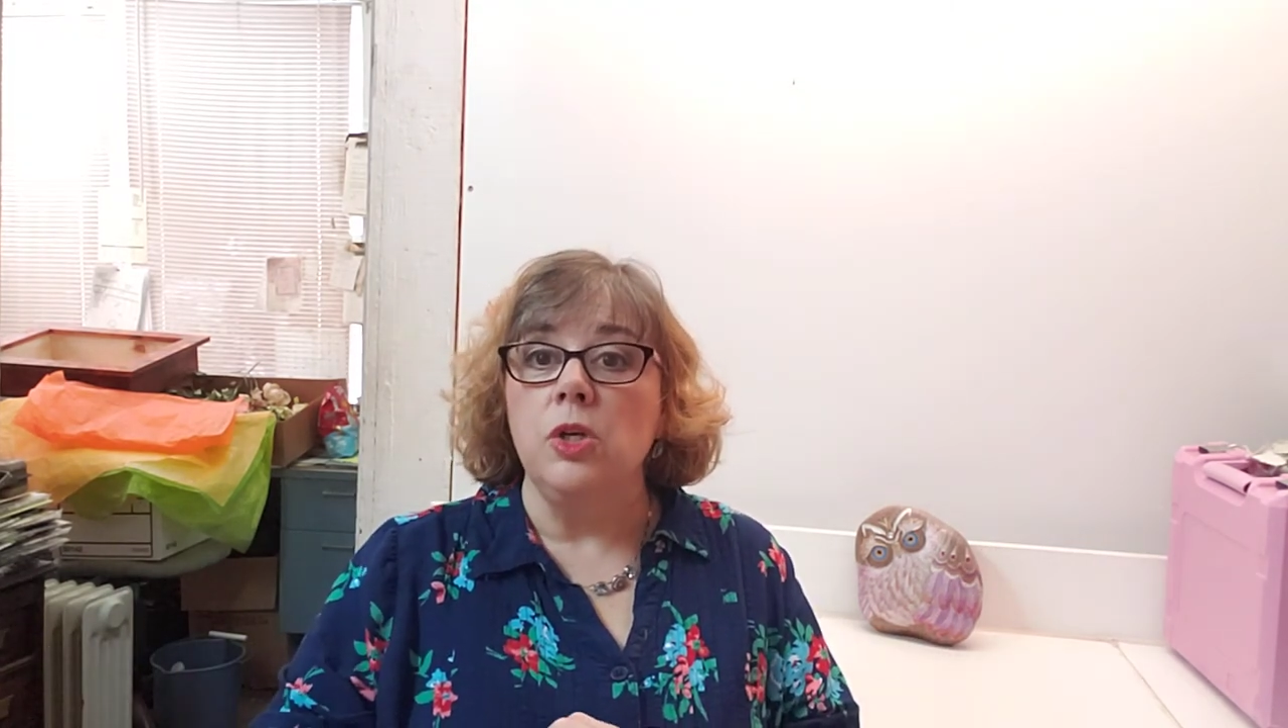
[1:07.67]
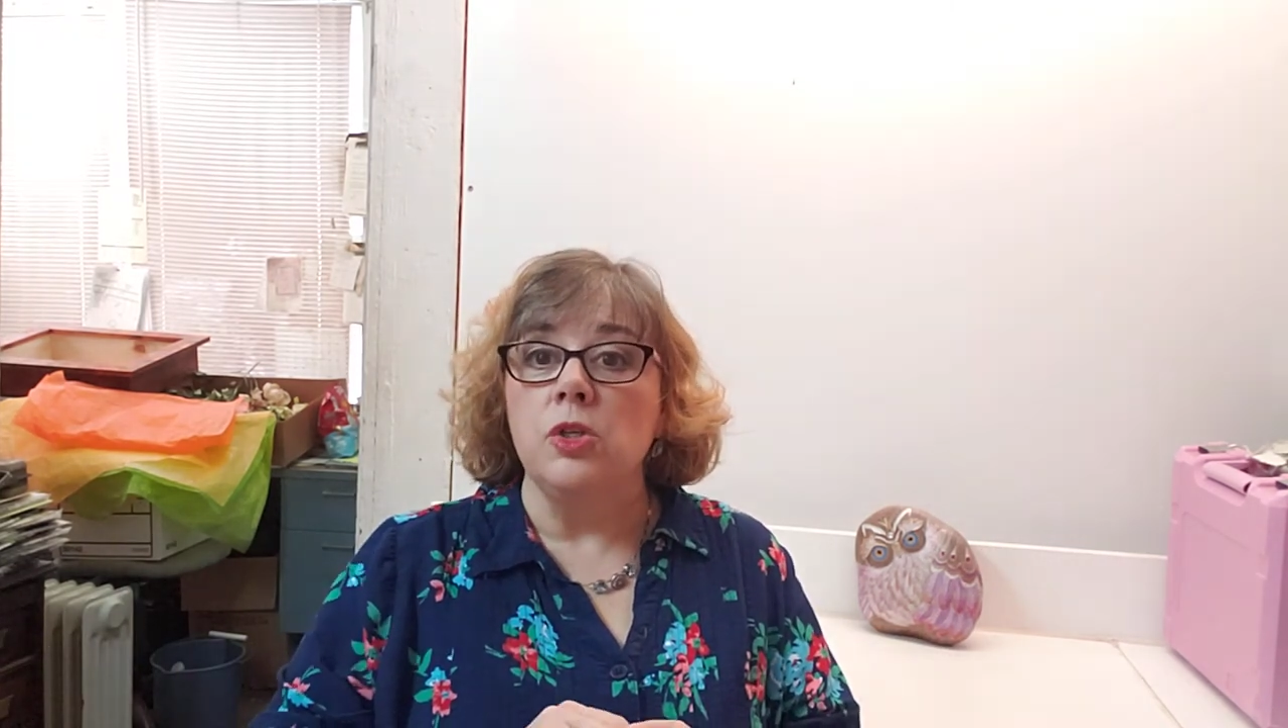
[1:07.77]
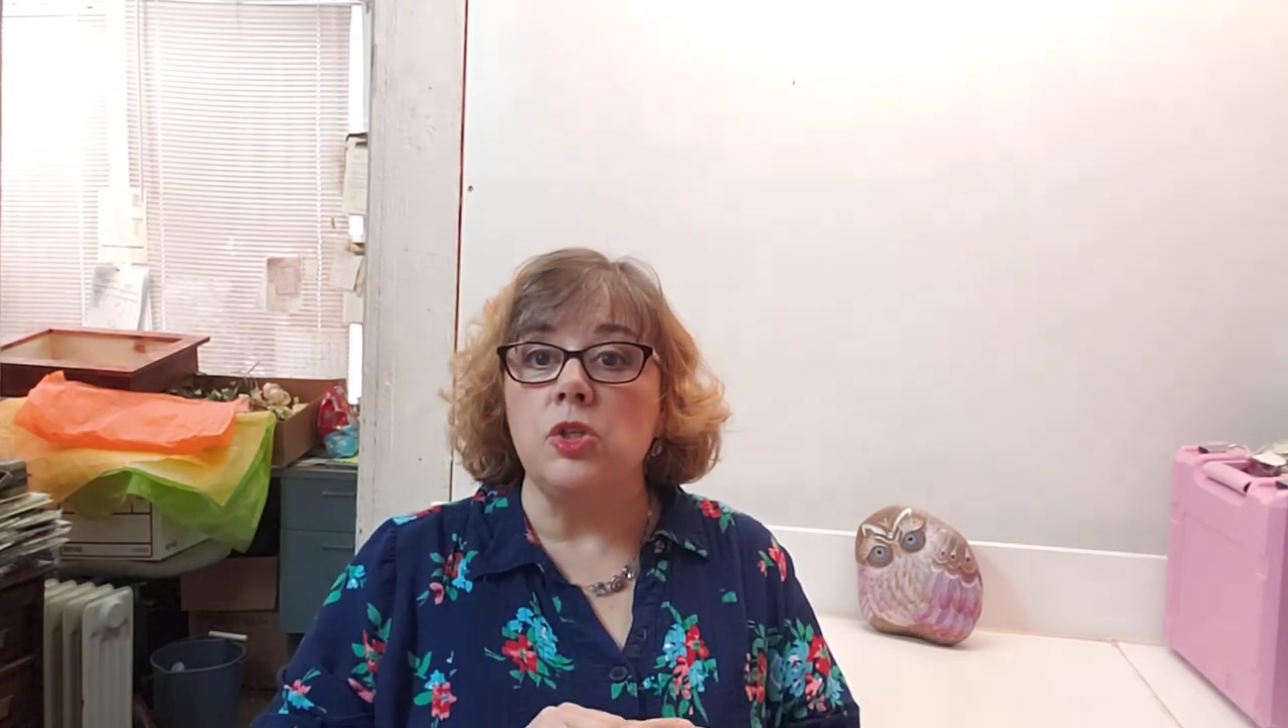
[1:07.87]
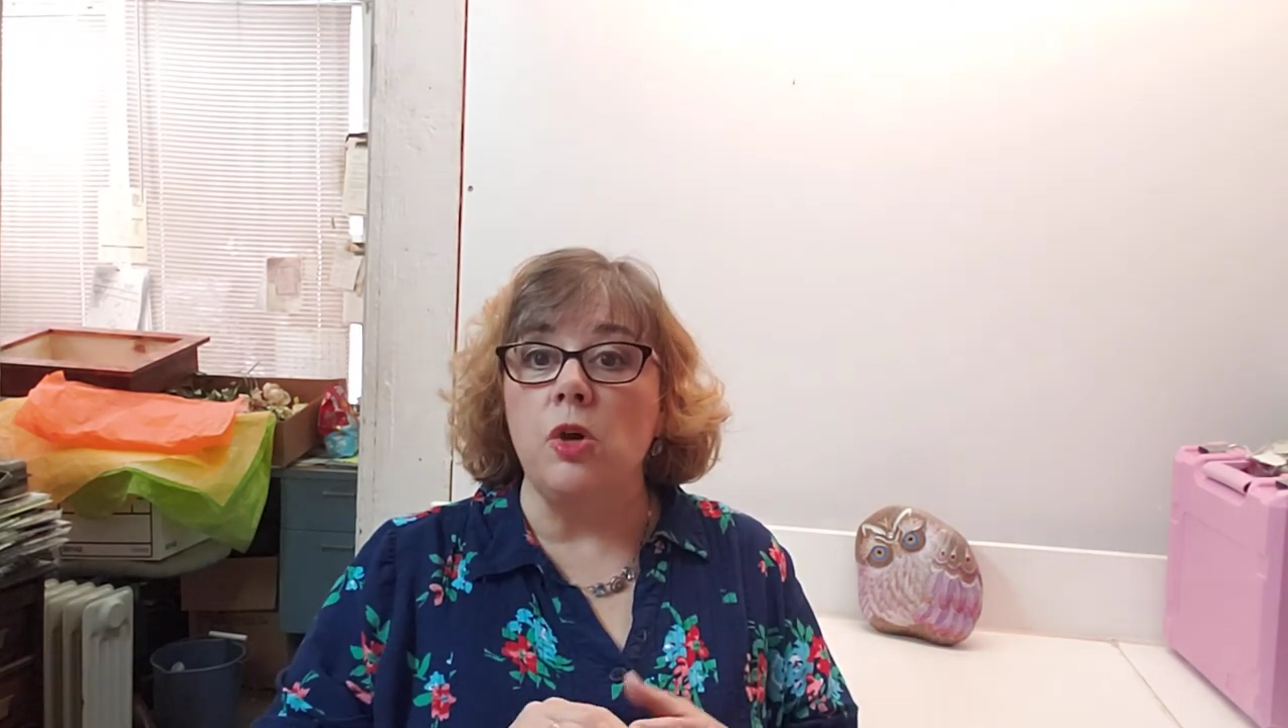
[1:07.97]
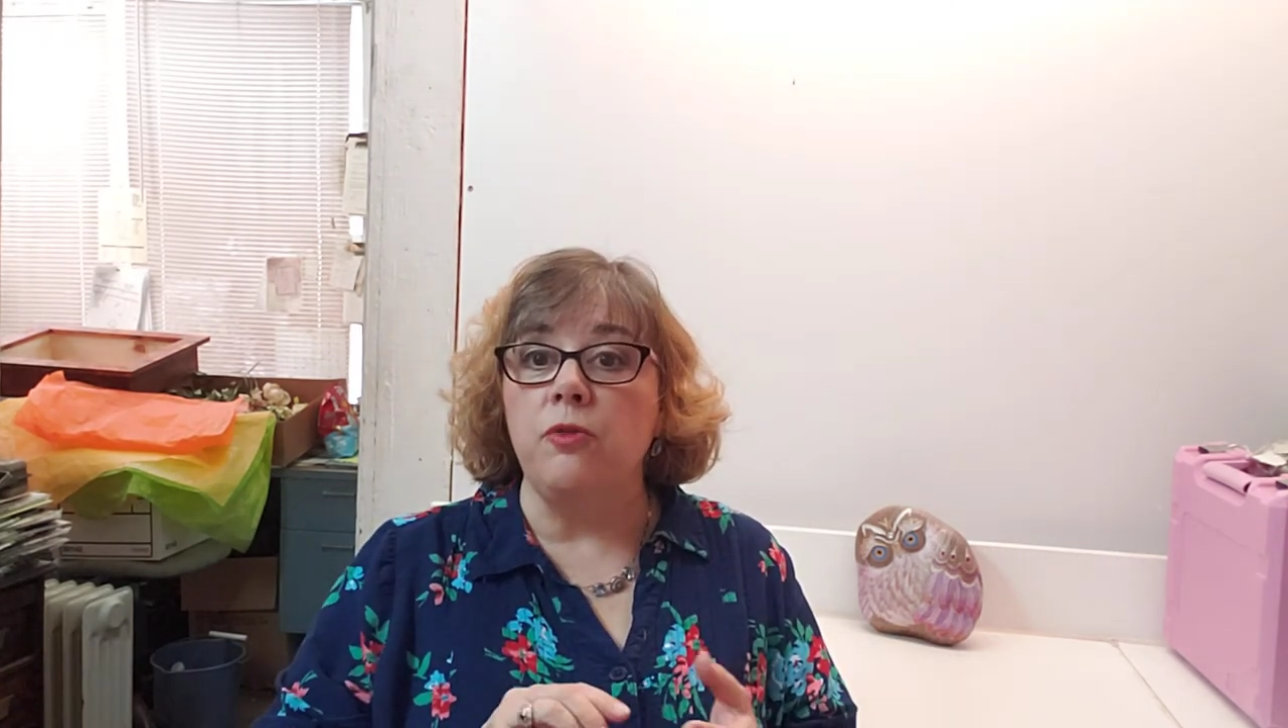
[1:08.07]

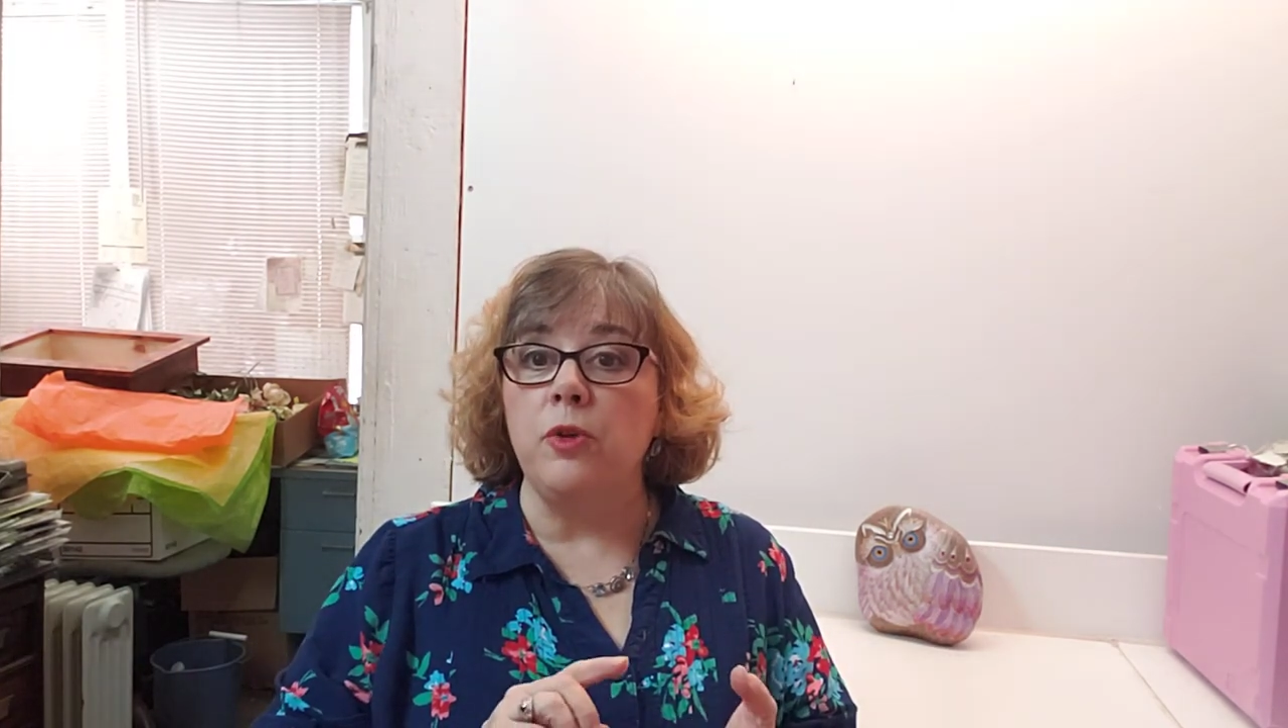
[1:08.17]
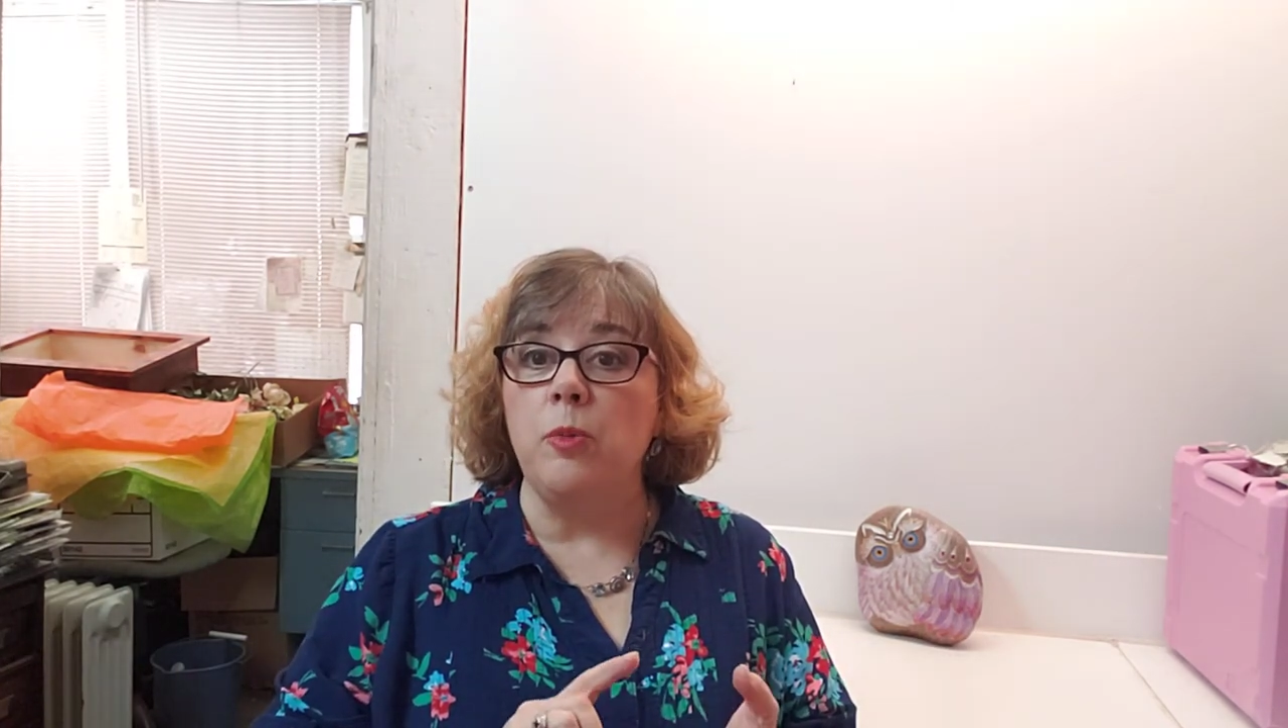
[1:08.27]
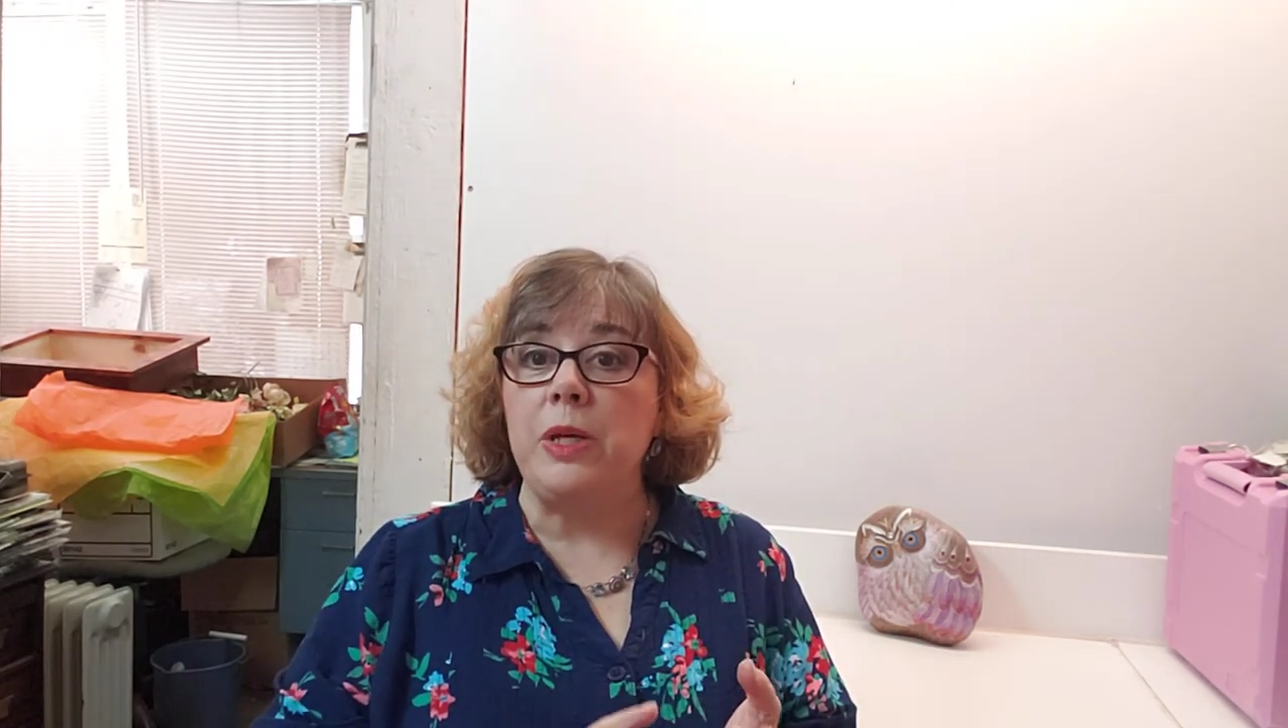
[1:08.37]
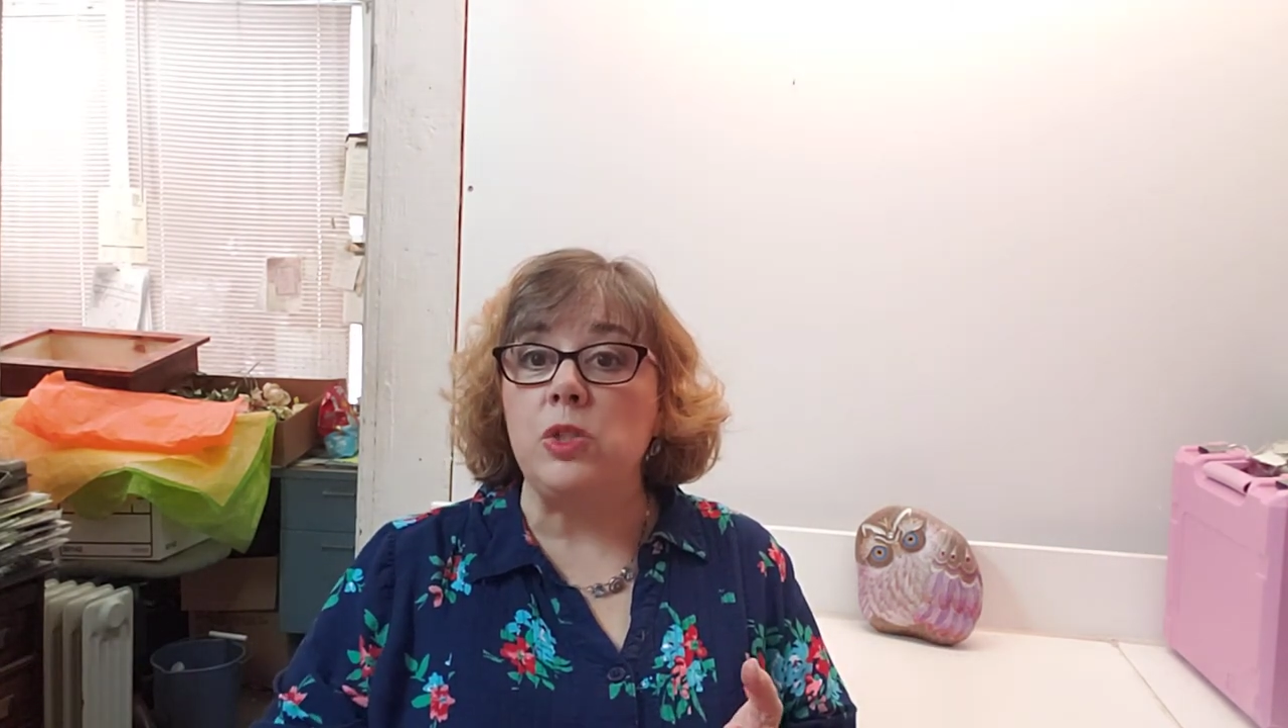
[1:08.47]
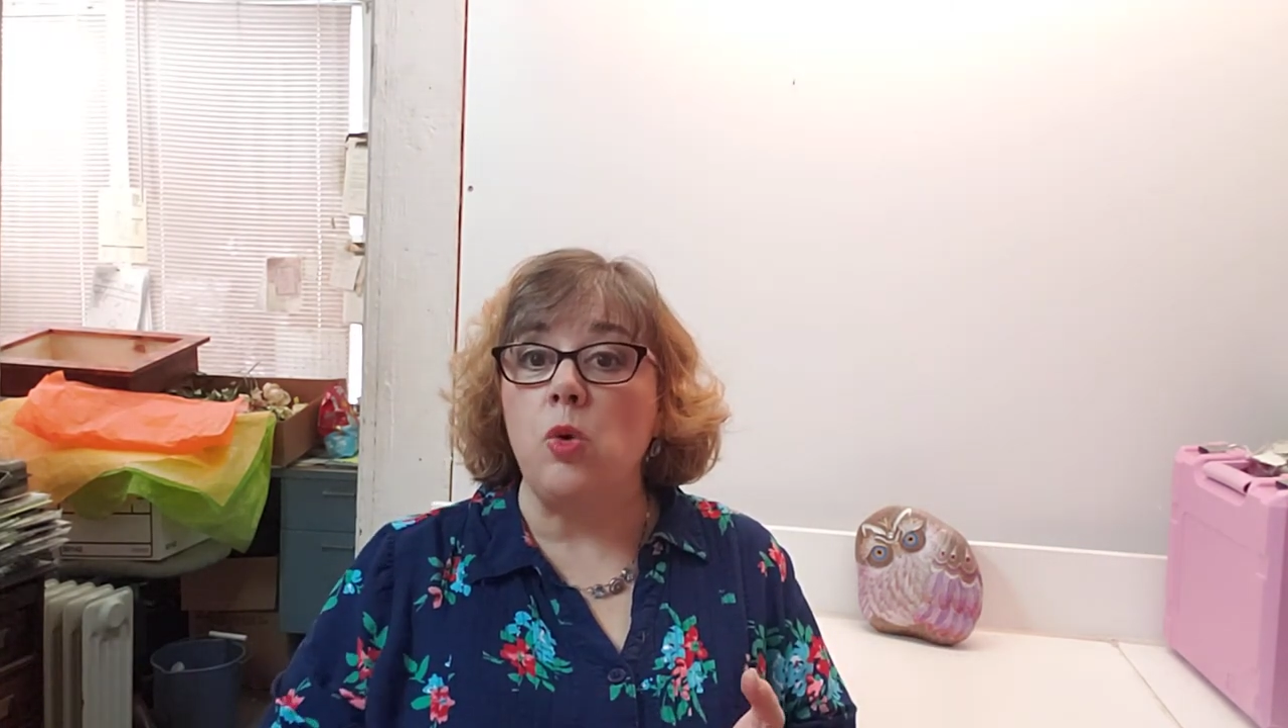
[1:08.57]
So for the
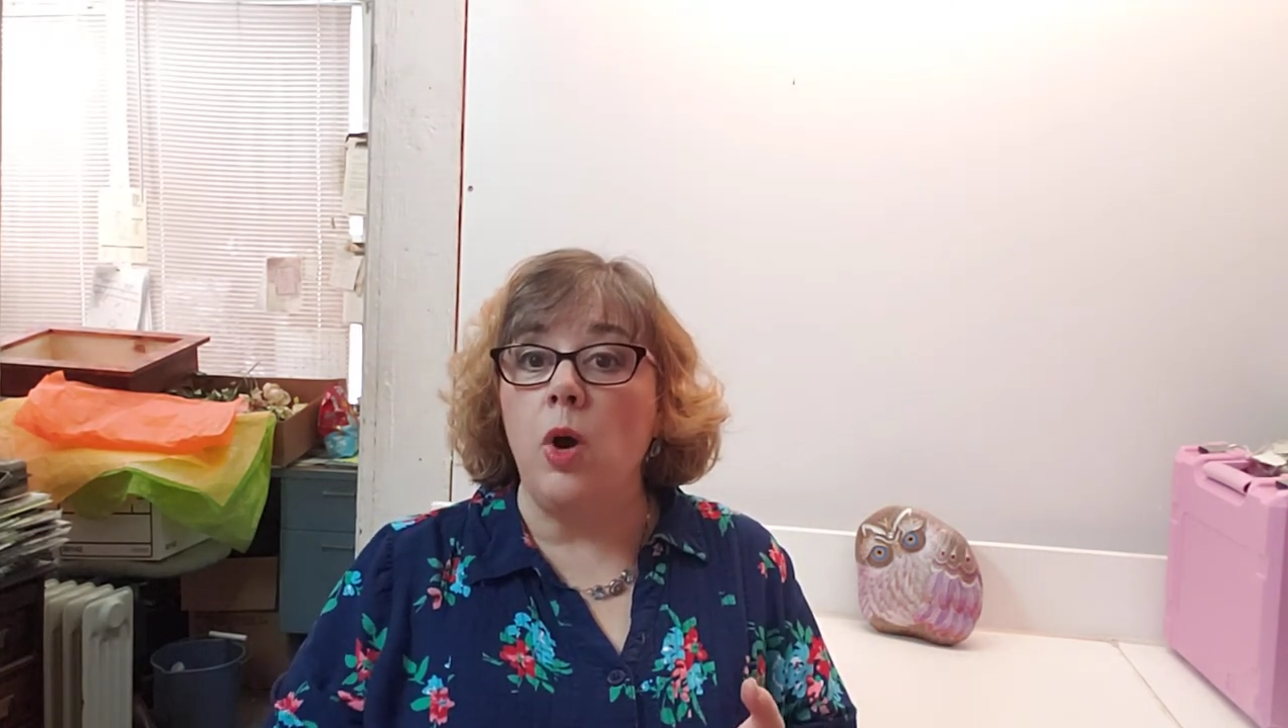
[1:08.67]
best